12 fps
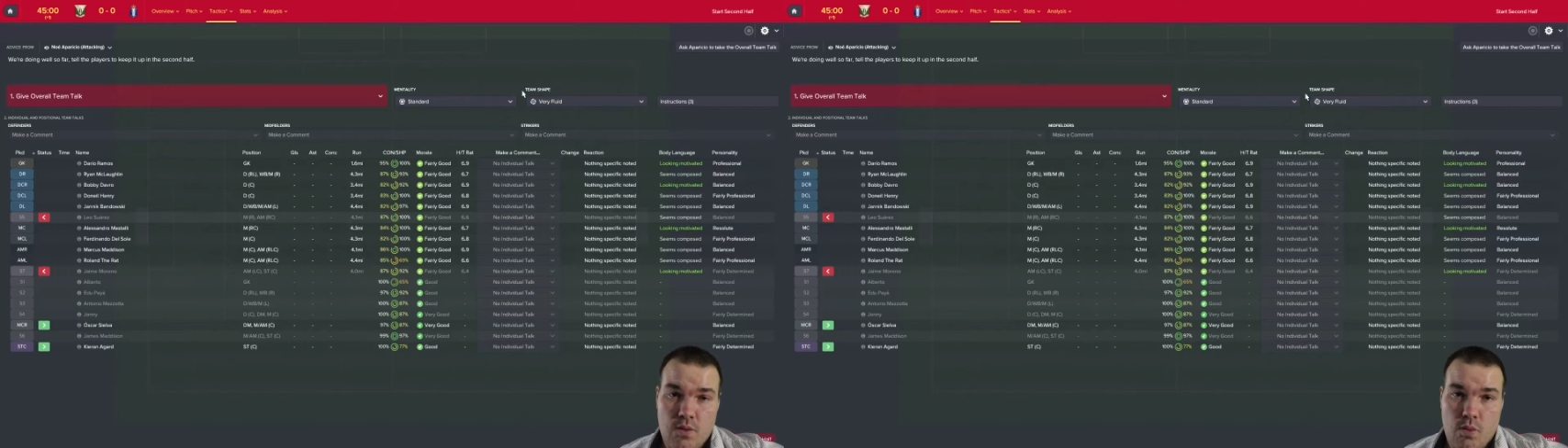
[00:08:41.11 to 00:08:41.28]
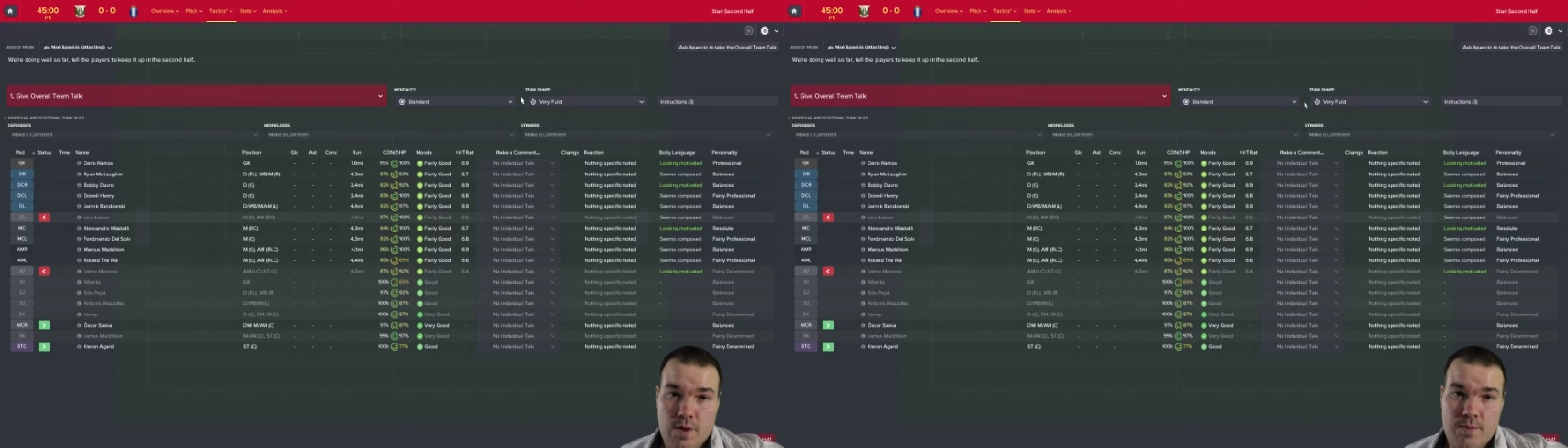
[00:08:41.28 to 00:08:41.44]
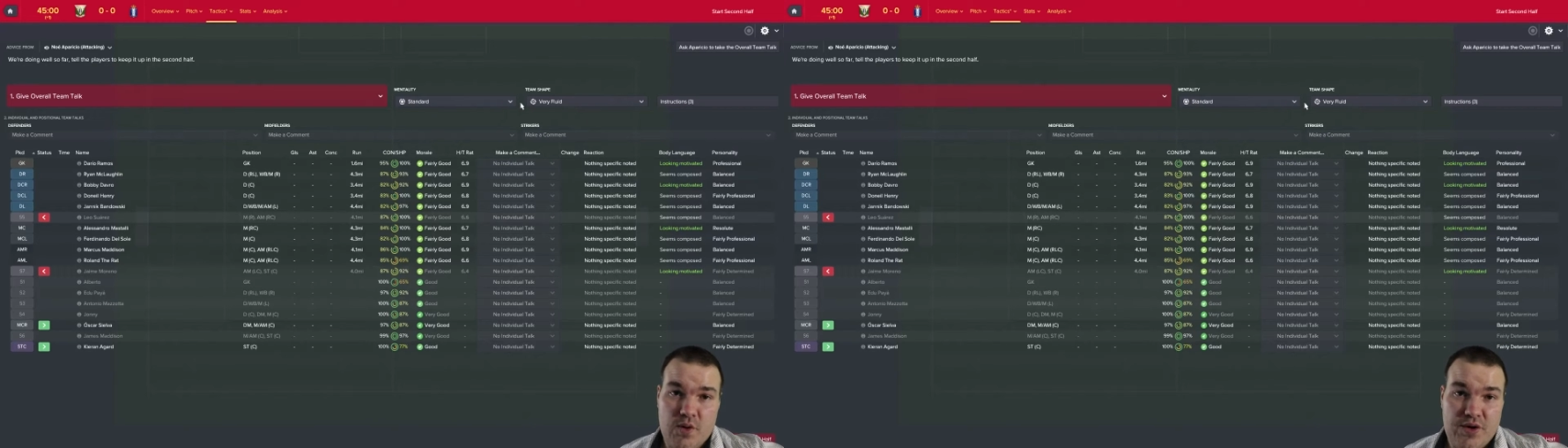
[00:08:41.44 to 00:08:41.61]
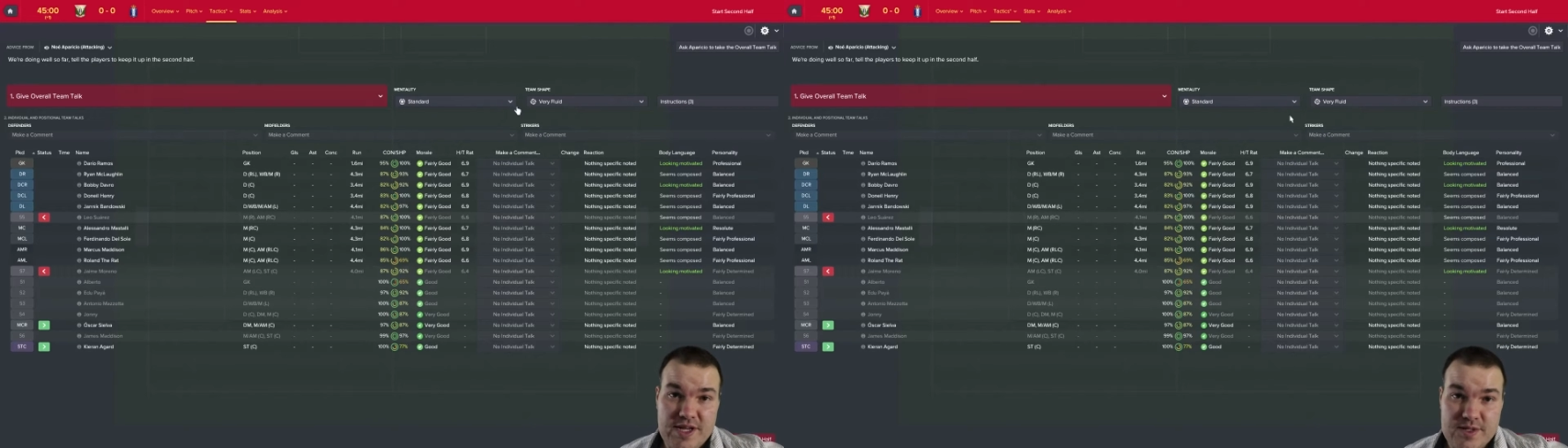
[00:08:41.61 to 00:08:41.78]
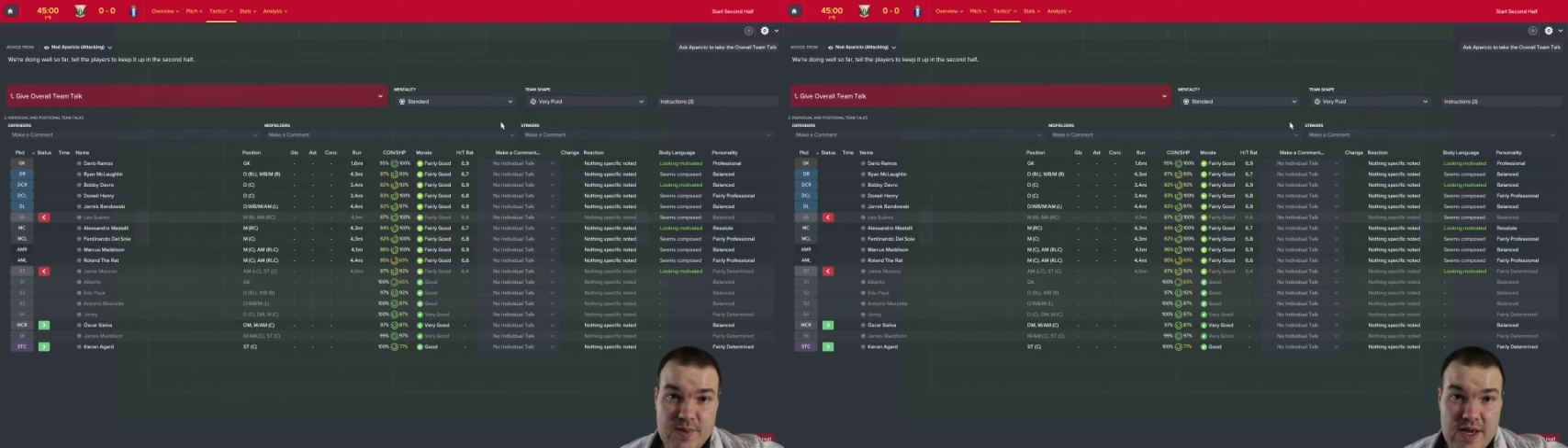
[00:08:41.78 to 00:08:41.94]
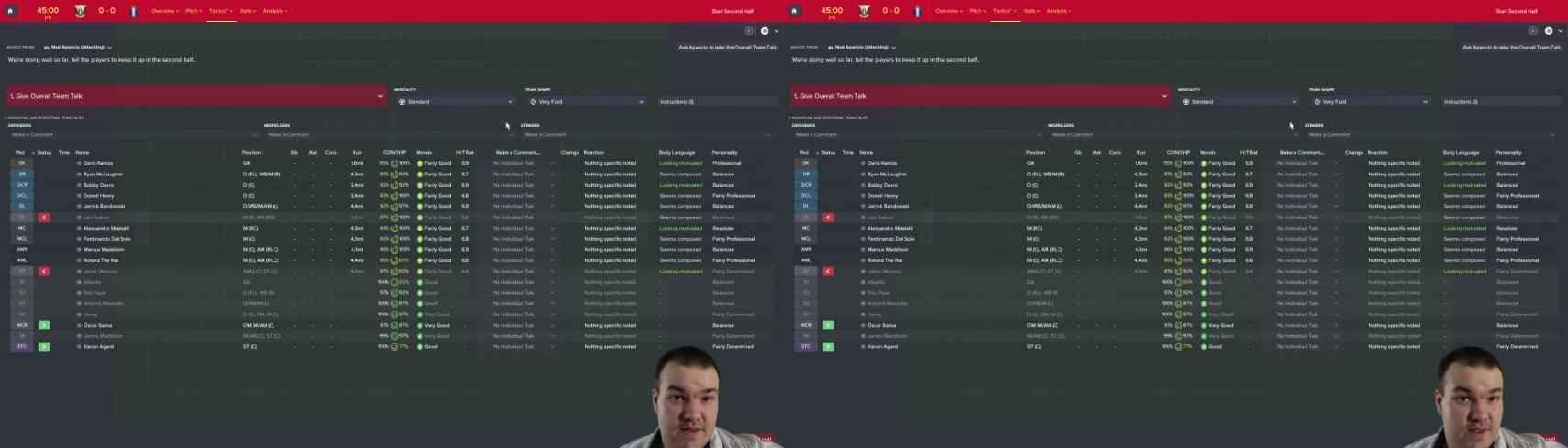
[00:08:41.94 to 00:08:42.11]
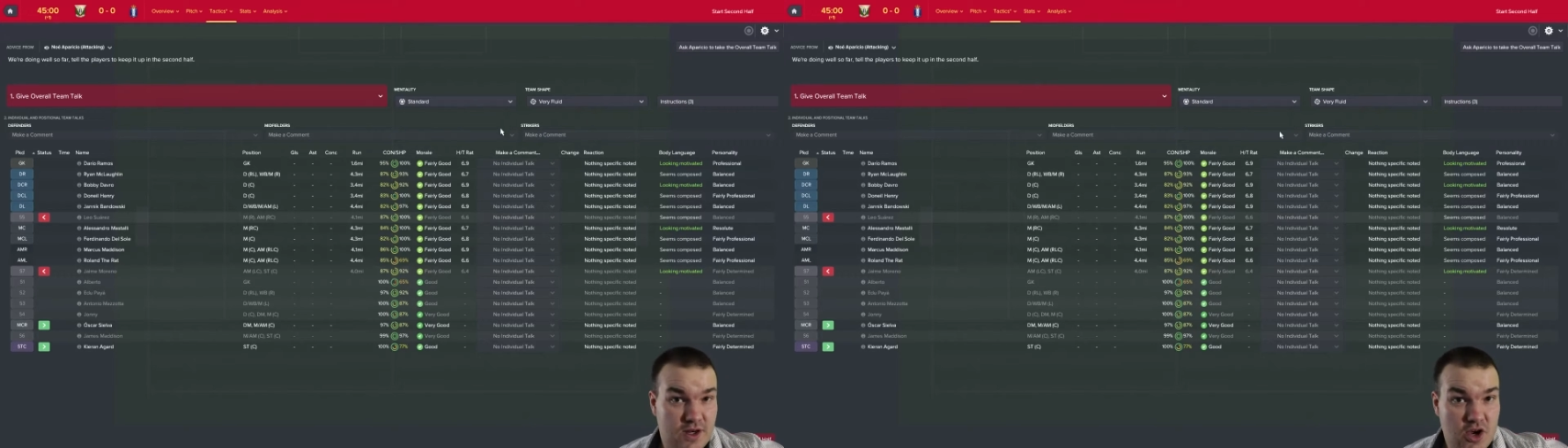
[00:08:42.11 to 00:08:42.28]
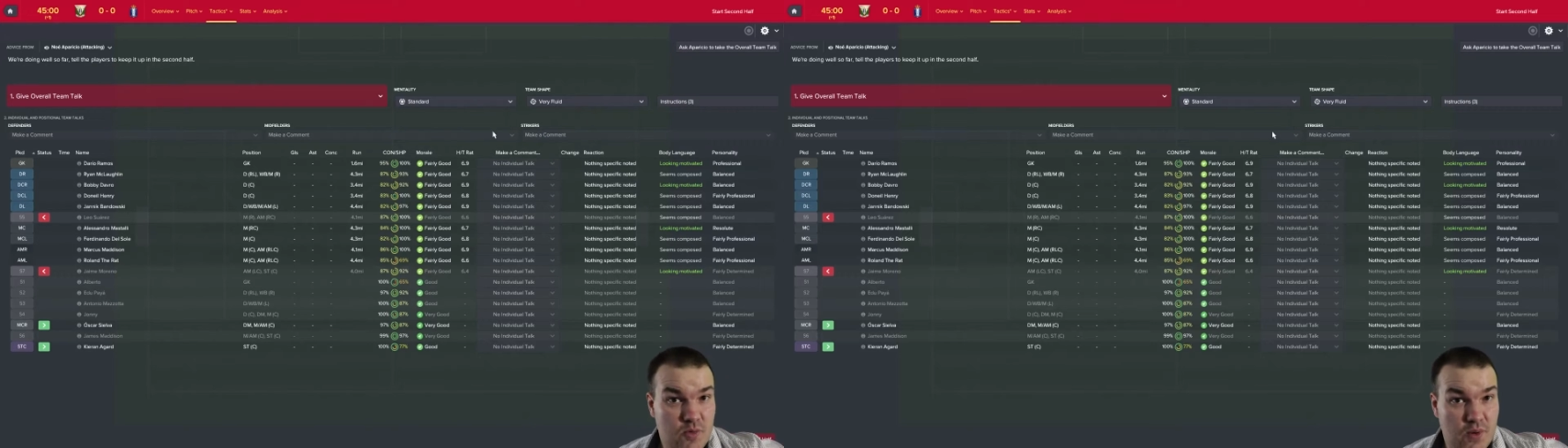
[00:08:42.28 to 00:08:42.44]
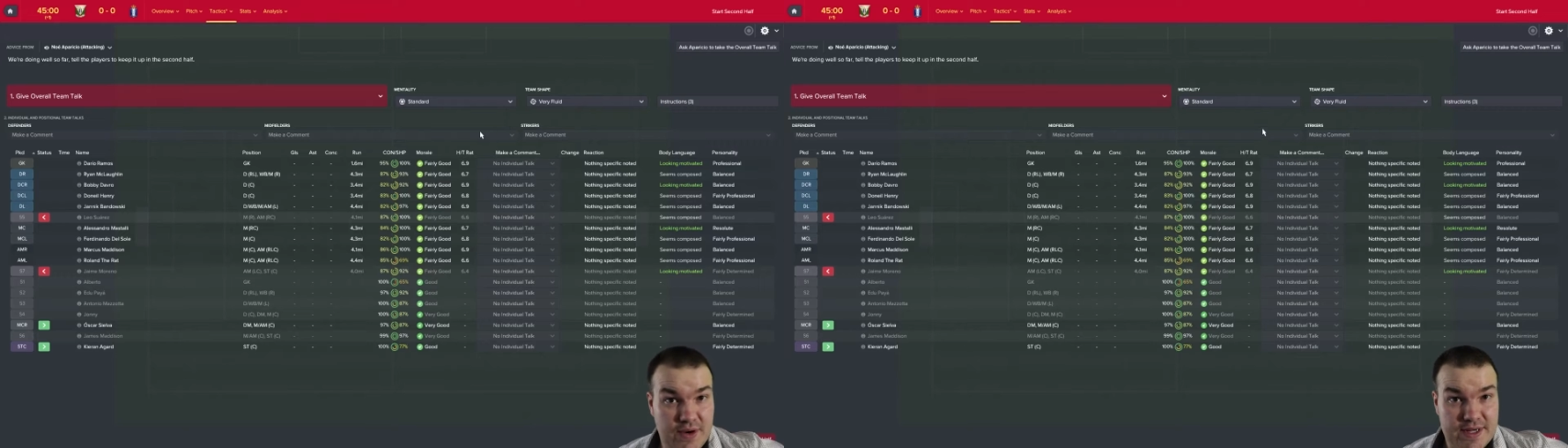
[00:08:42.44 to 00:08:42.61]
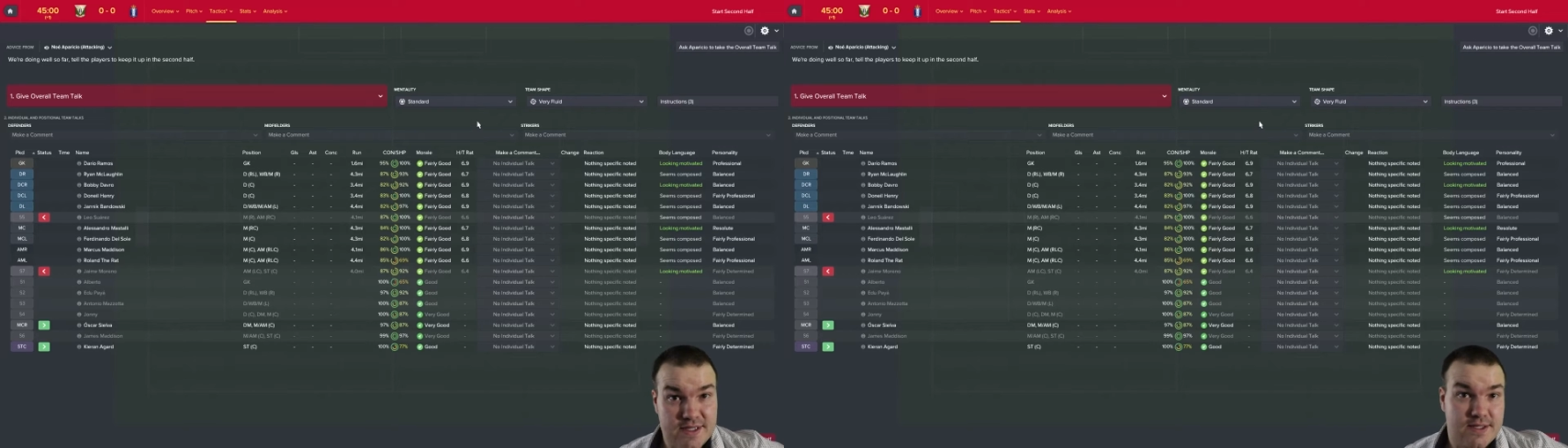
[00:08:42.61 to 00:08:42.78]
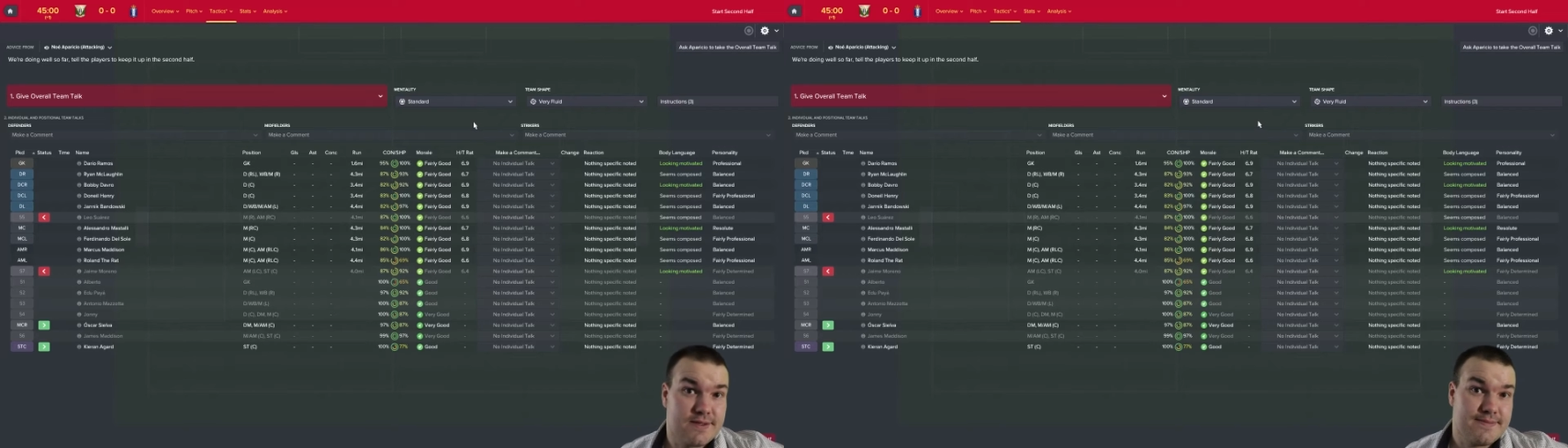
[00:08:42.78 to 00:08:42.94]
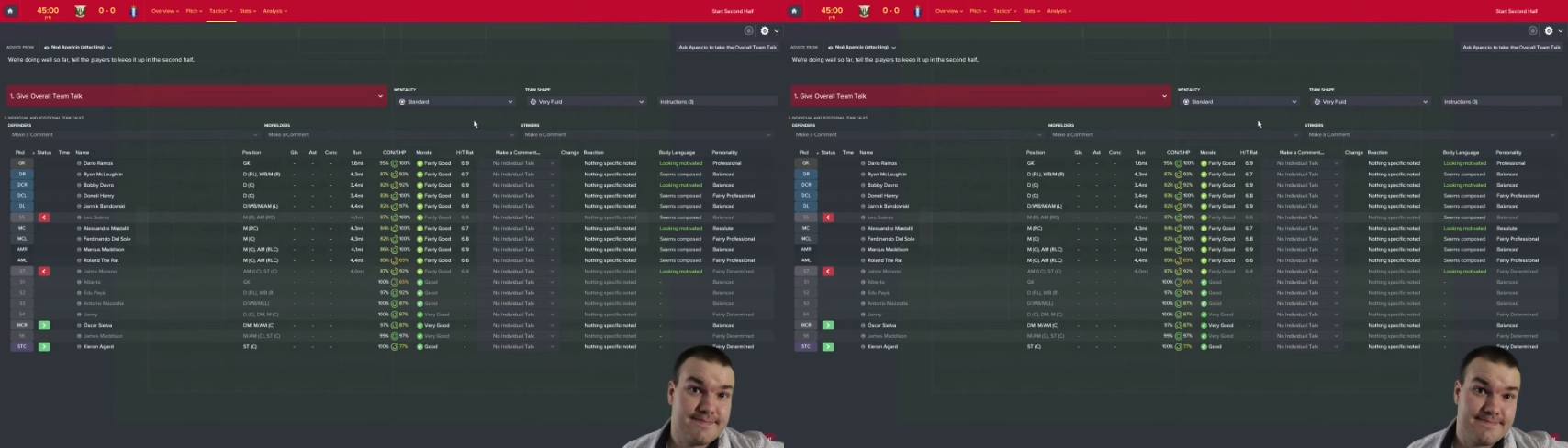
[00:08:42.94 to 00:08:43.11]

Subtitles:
1 point is better than no points.